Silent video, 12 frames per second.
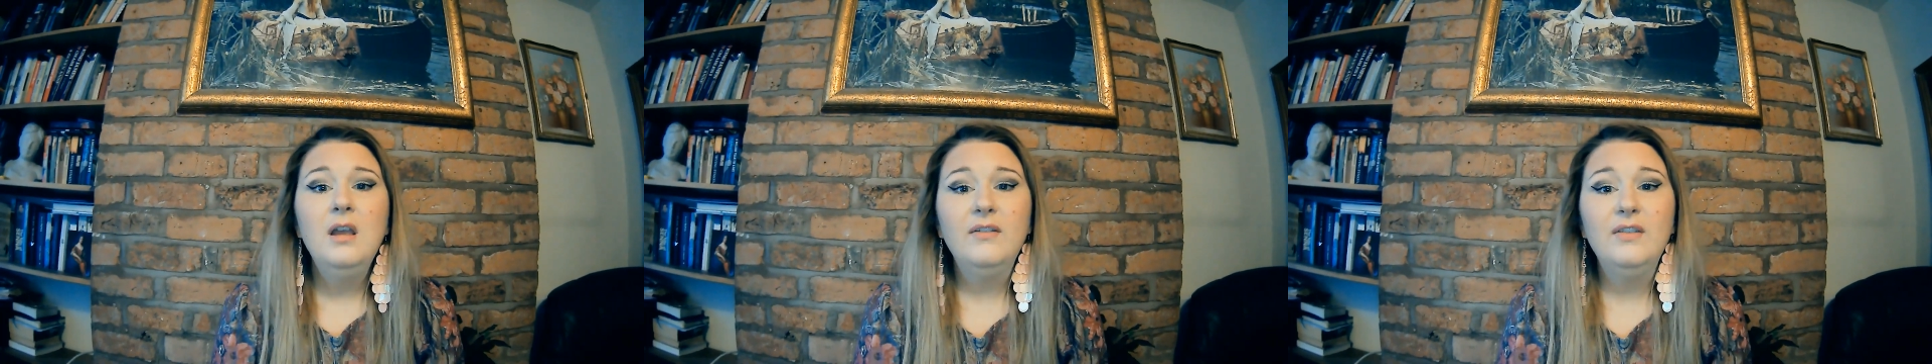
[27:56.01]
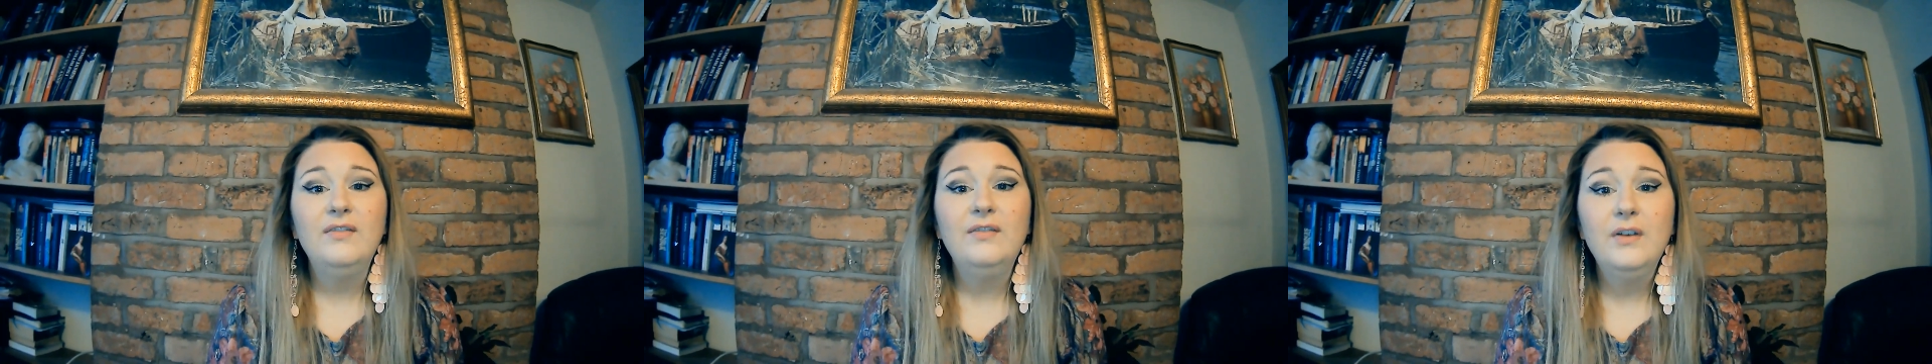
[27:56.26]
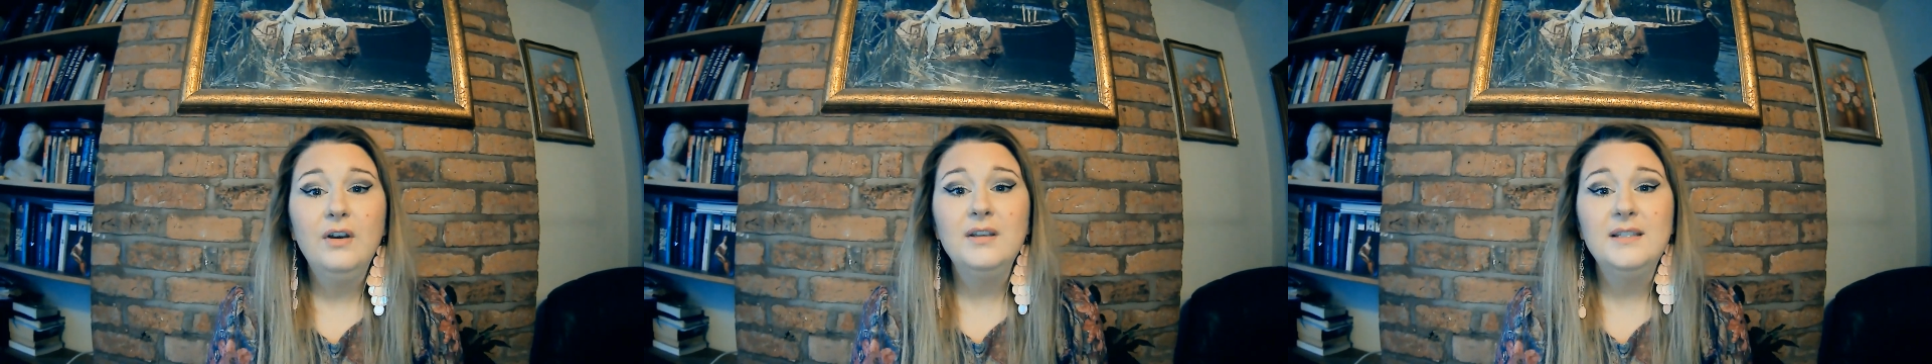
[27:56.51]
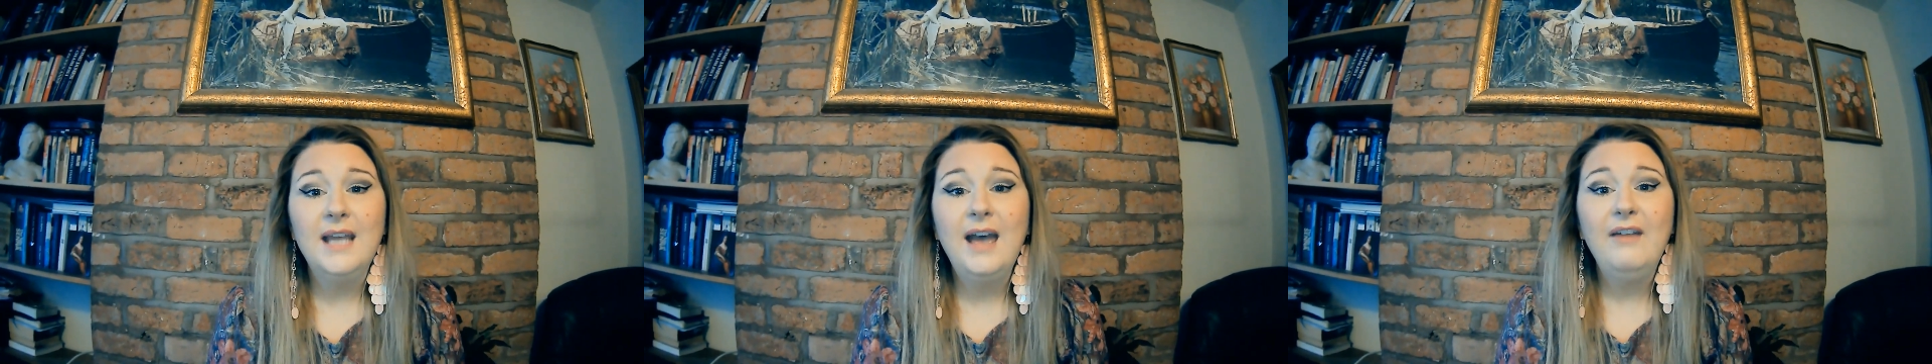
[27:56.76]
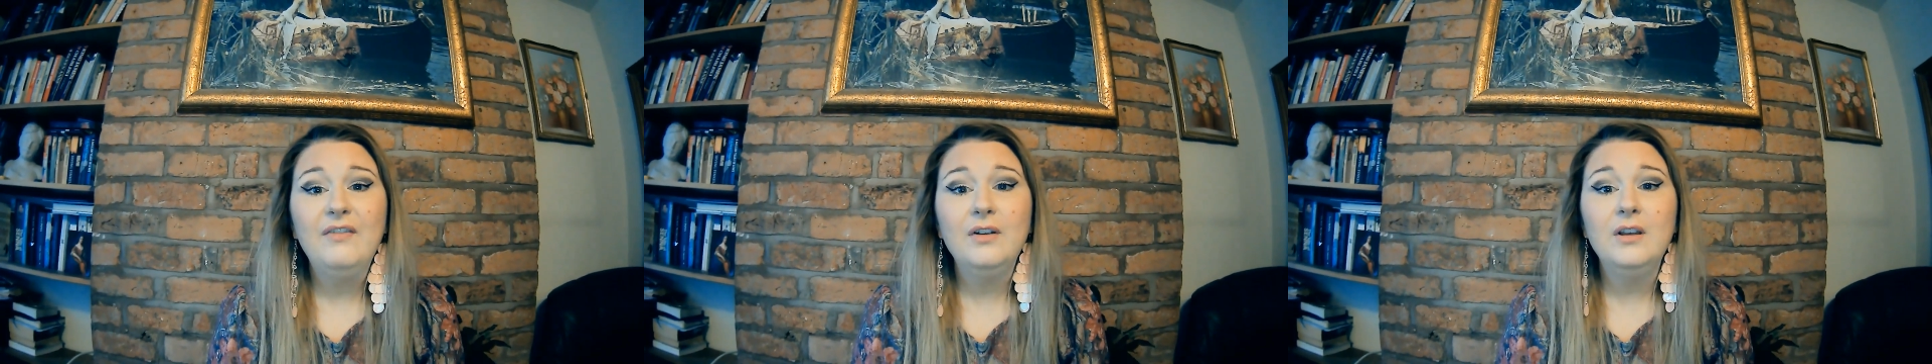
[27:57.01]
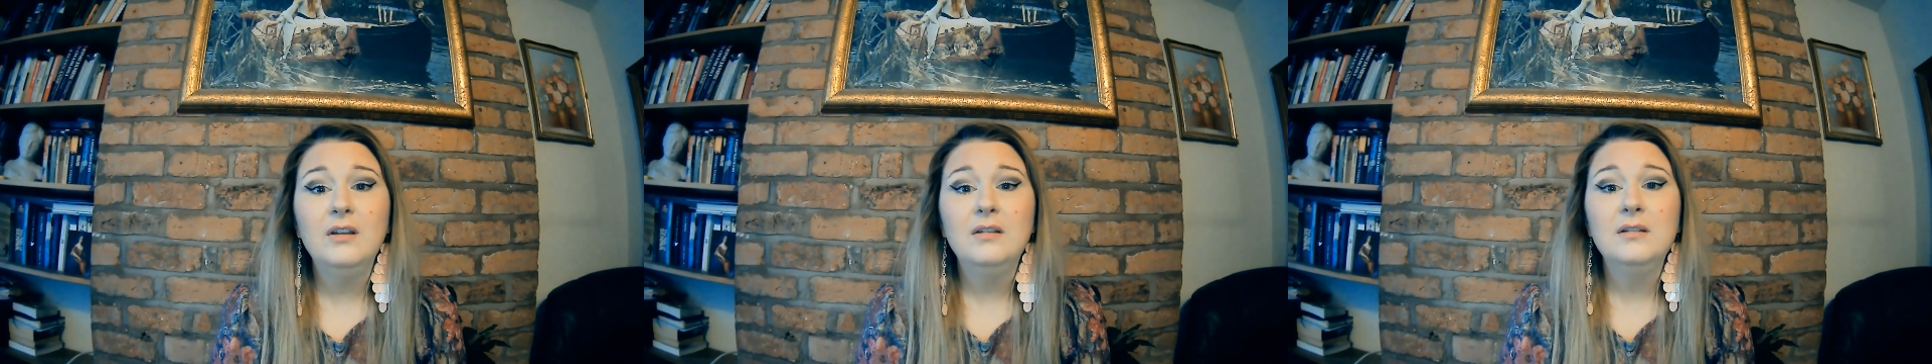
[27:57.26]
of the first
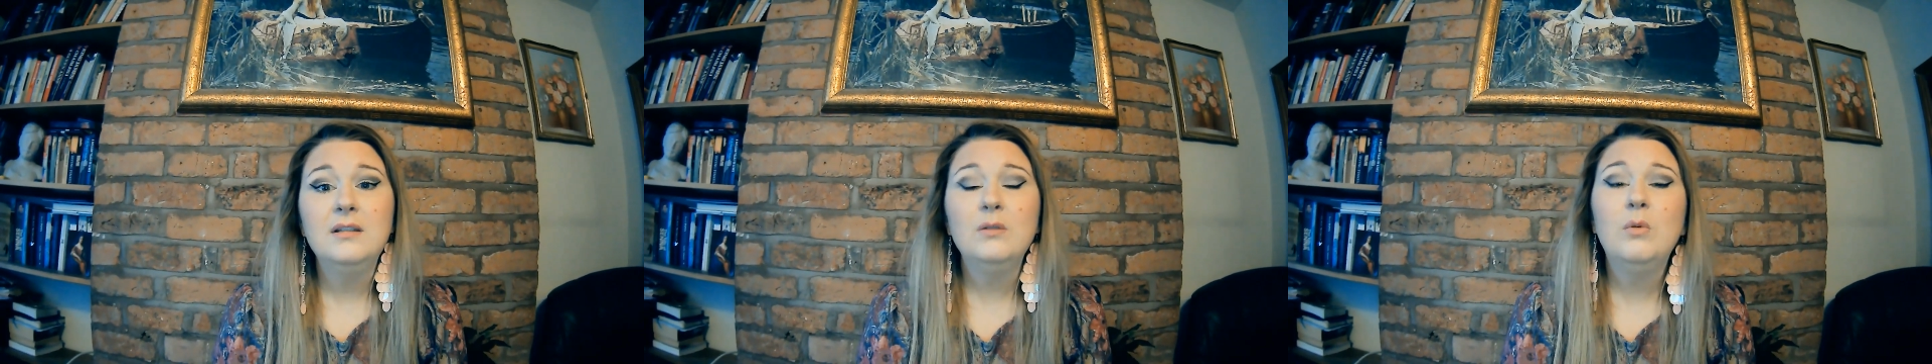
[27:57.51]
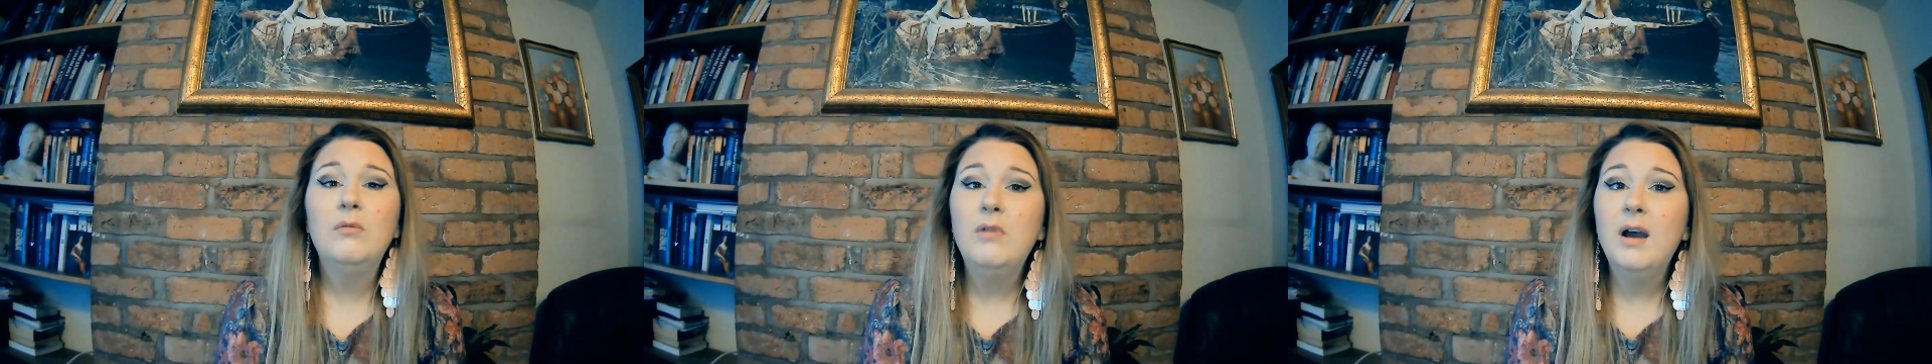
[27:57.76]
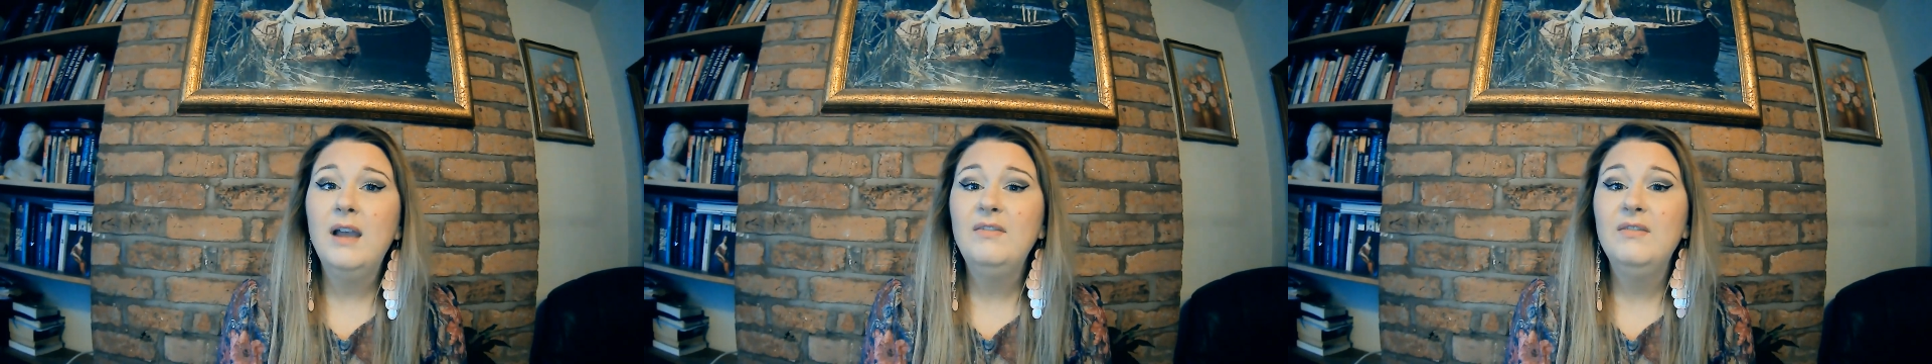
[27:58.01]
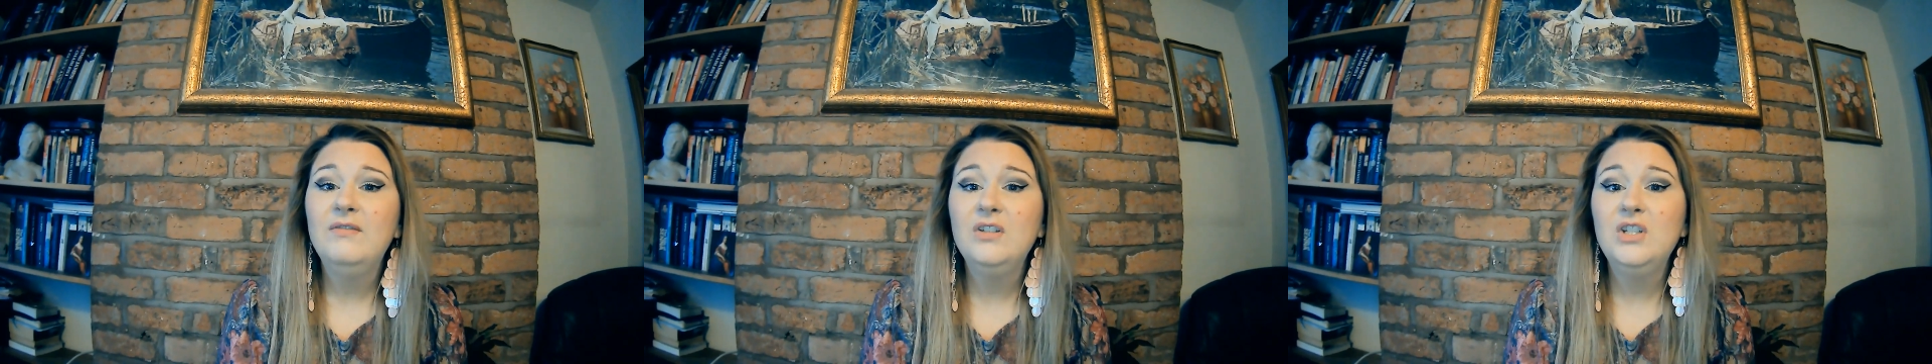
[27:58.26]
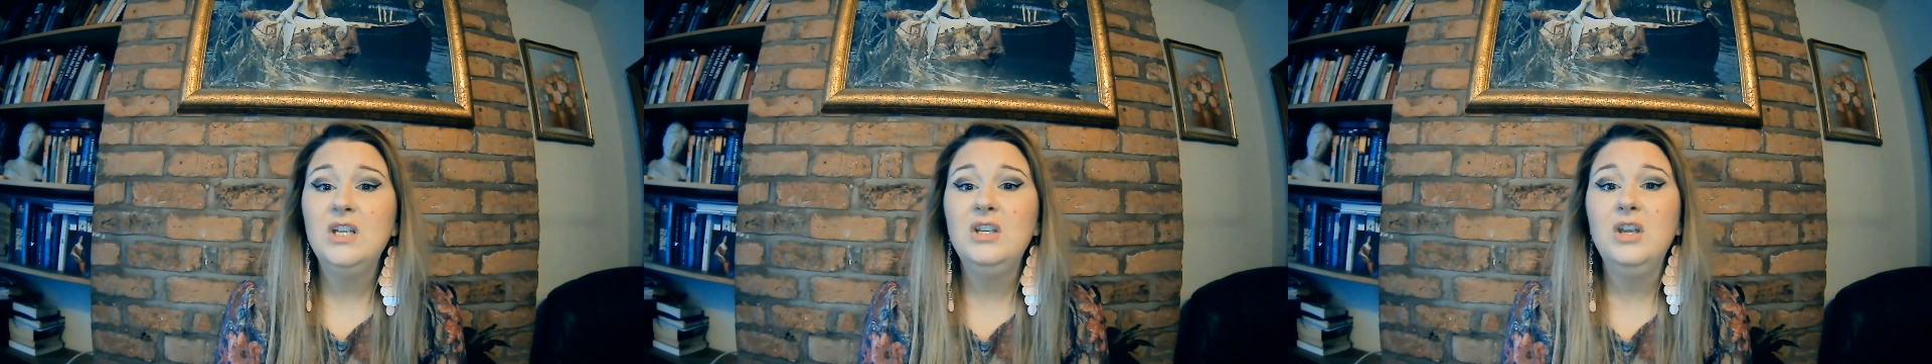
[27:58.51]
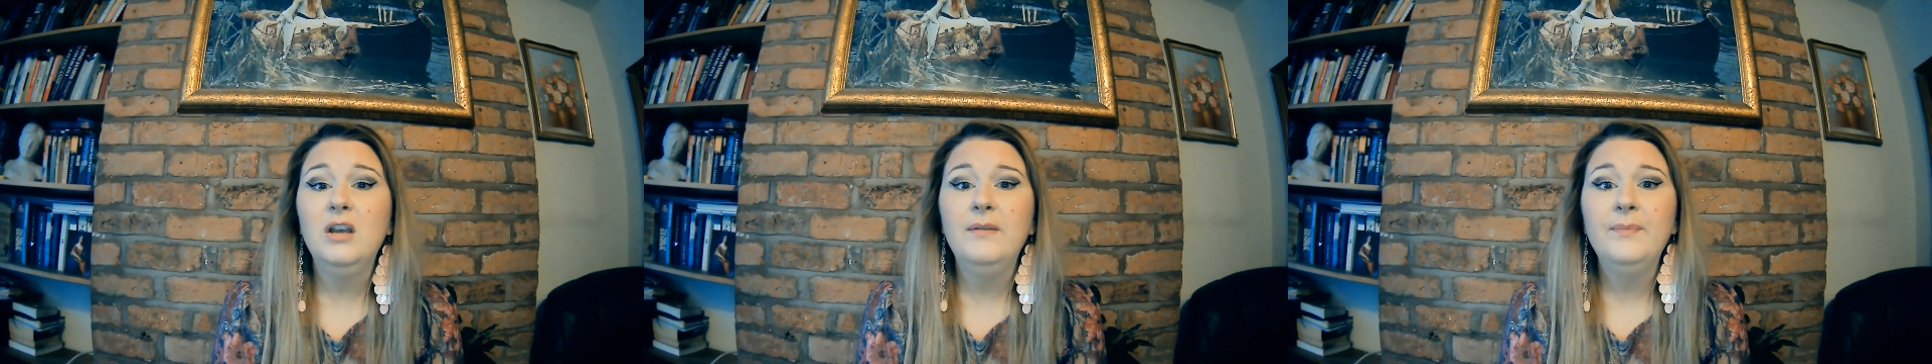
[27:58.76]
Africans to arrive in
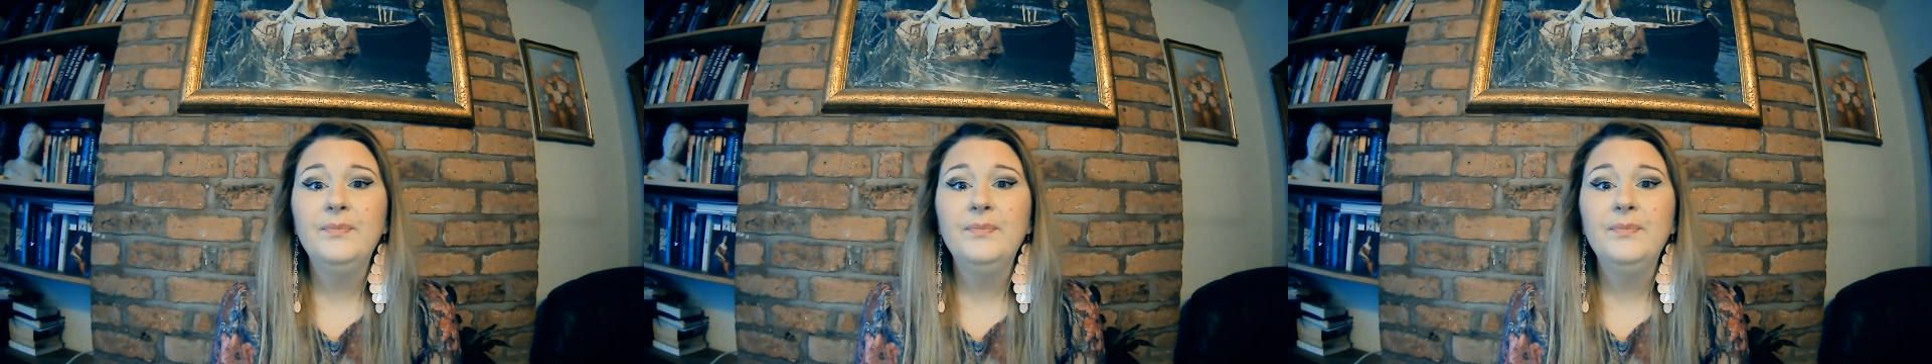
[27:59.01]
Virginia.